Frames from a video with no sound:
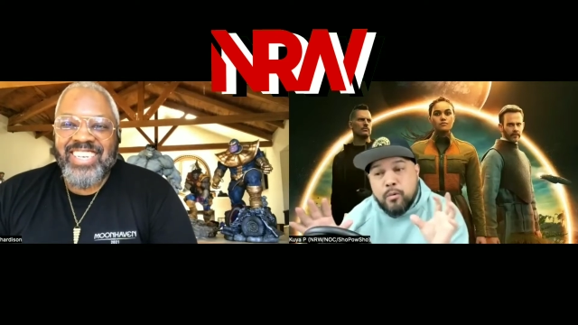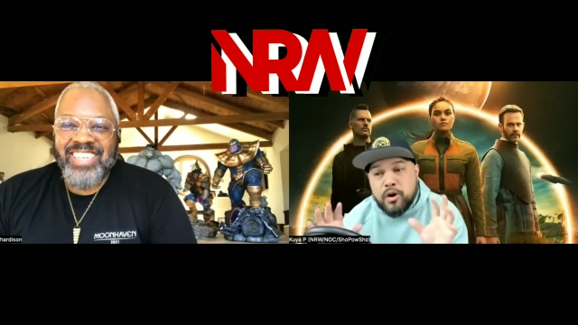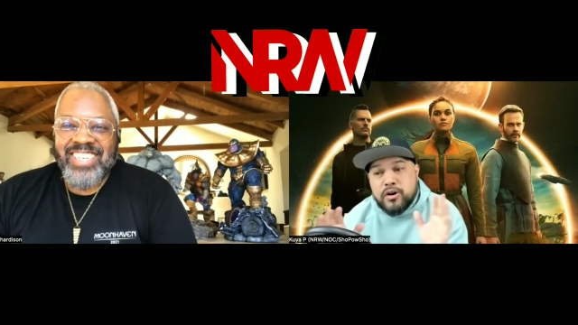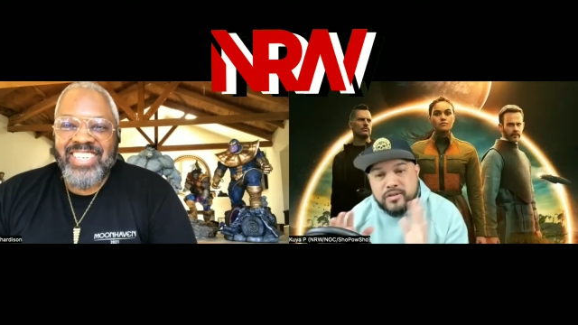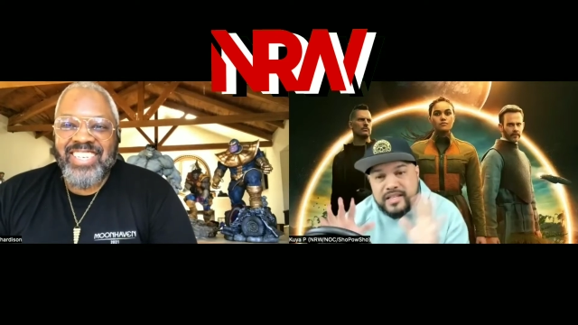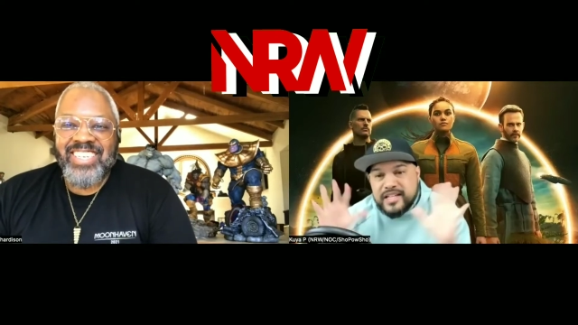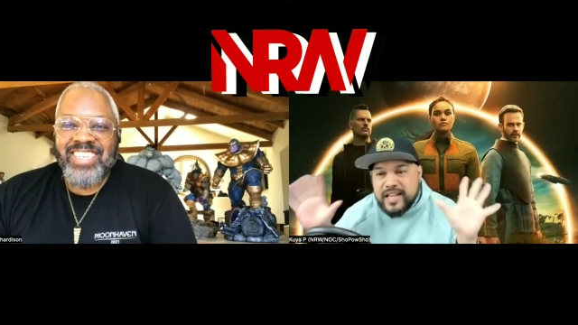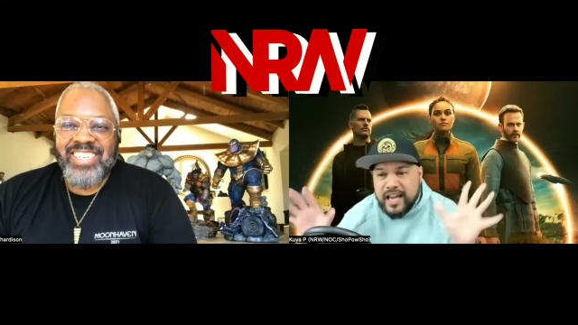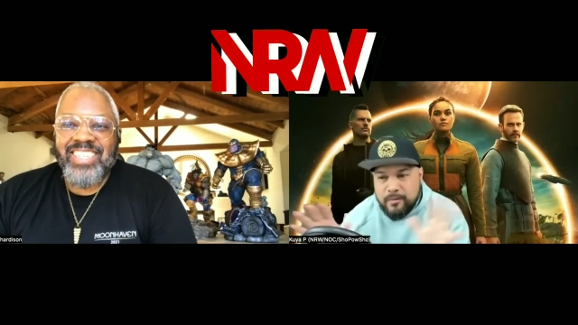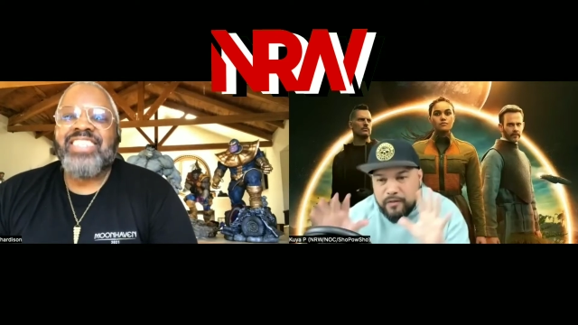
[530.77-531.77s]
Speaker 1: a world
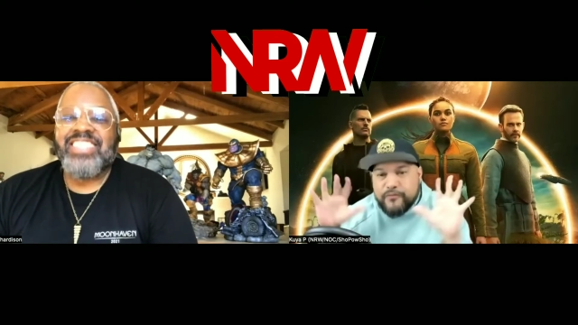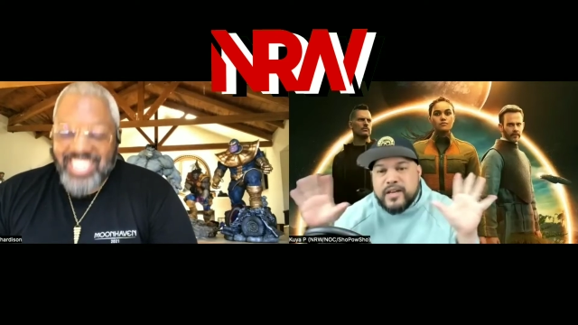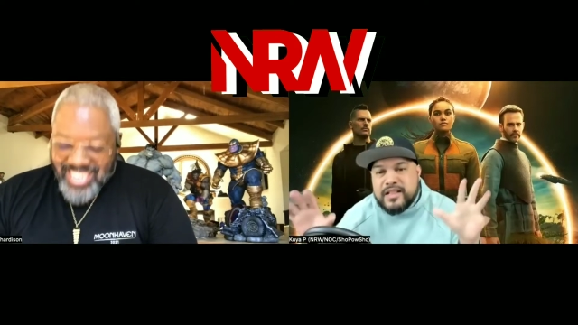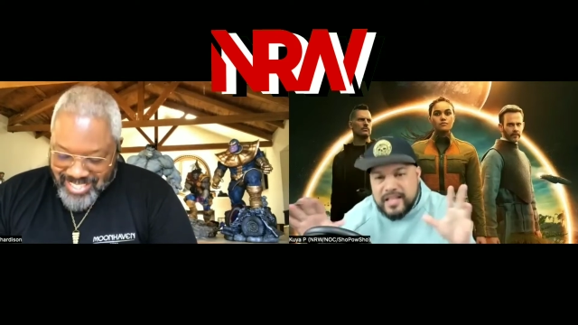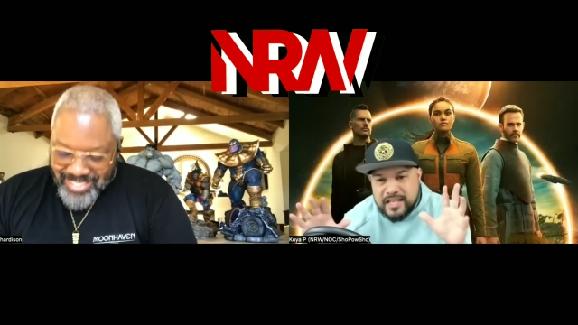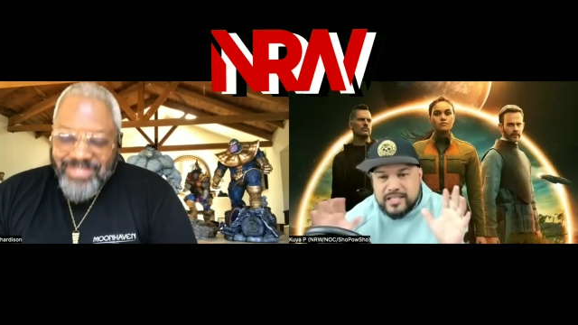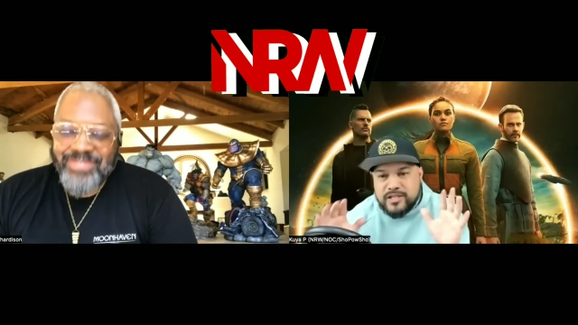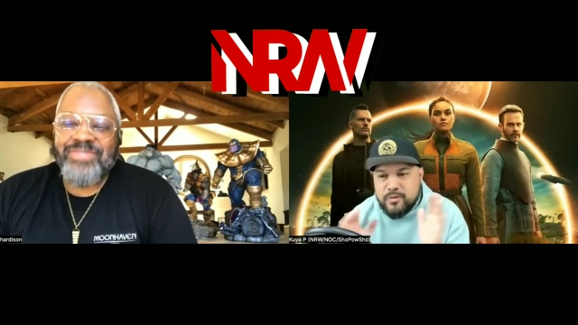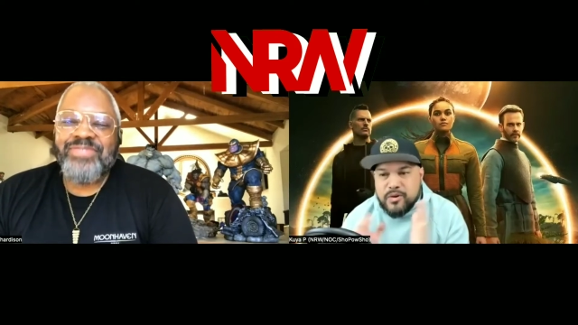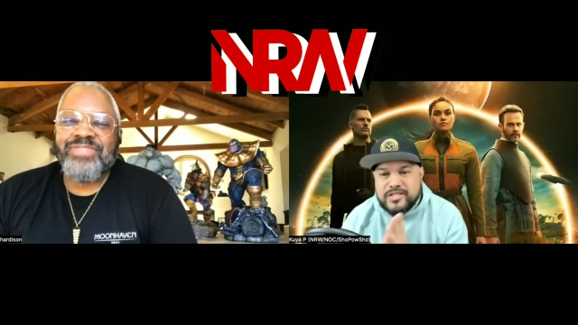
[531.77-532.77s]
and we're feeling this
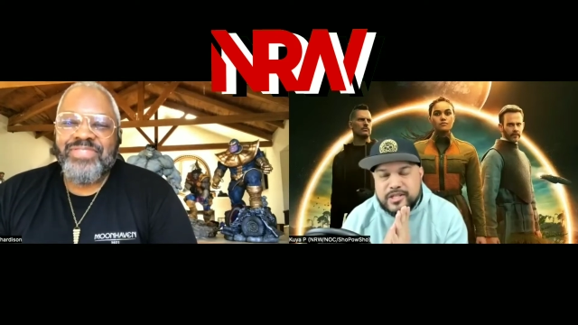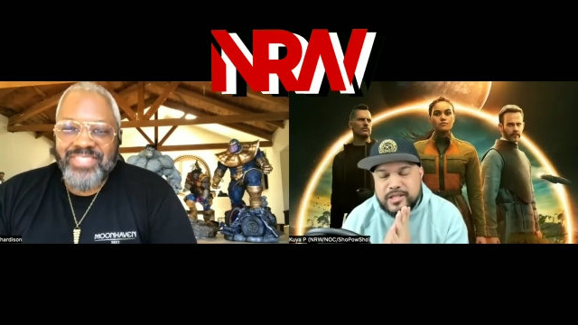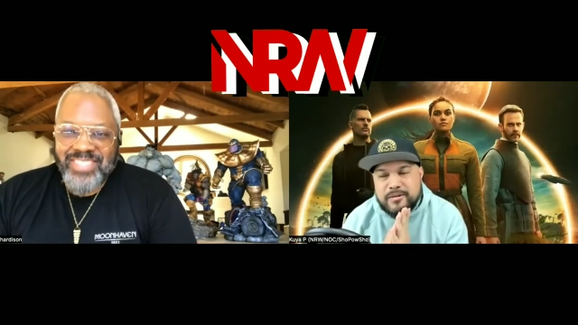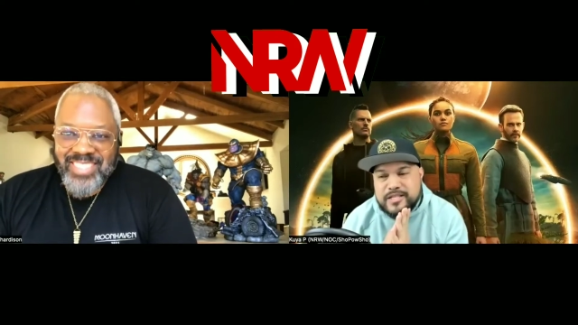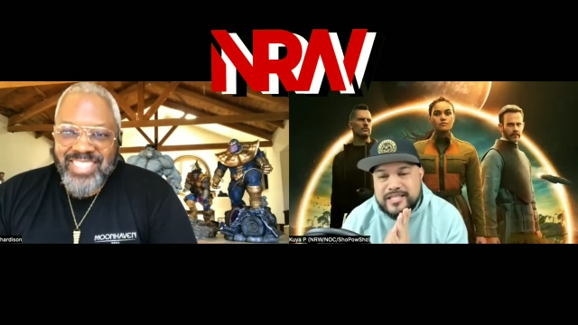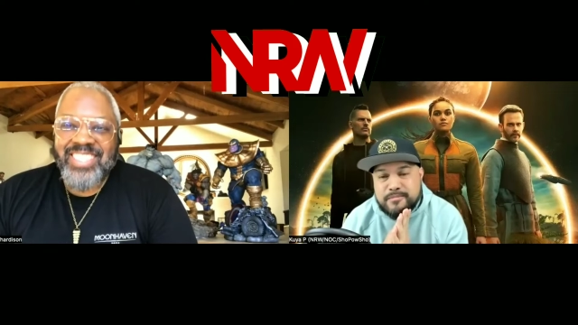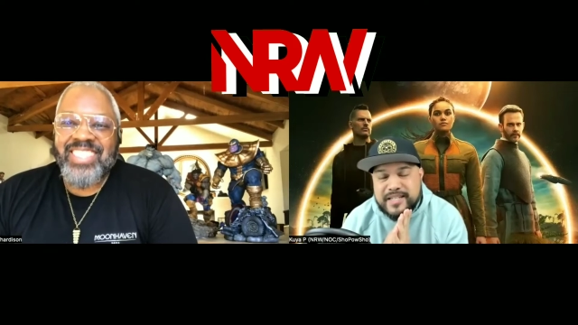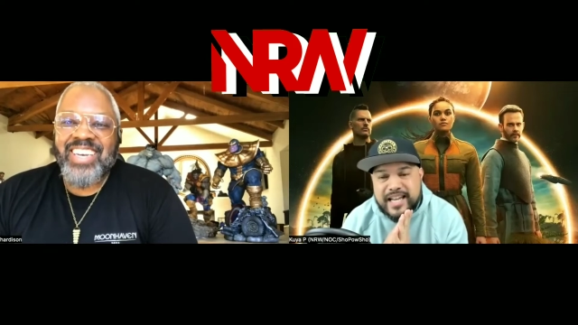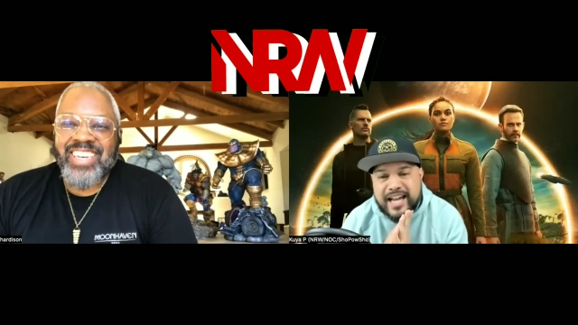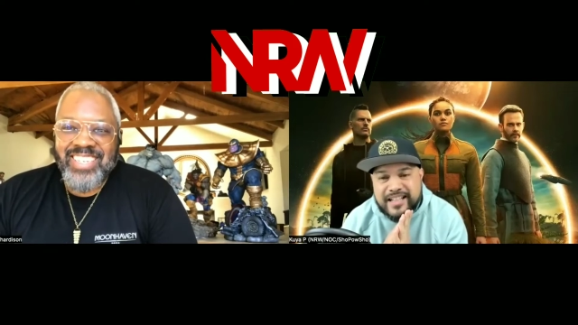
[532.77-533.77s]
new world. So that was
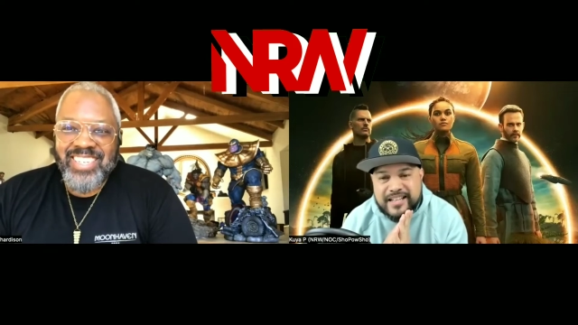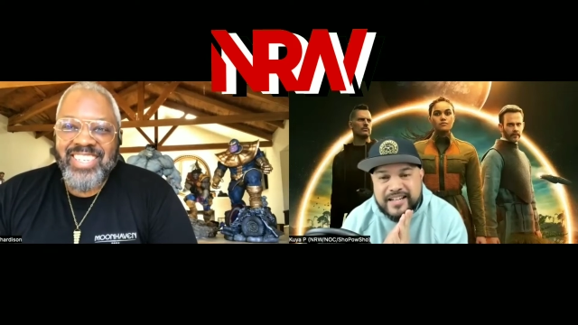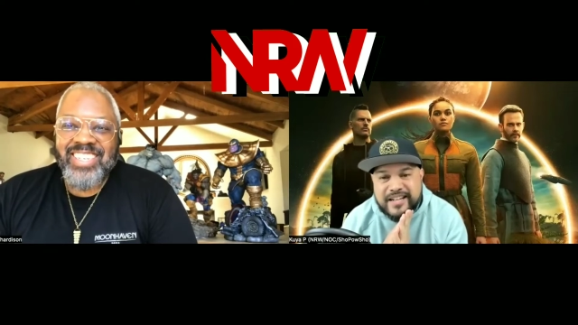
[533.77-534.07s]
spectacular.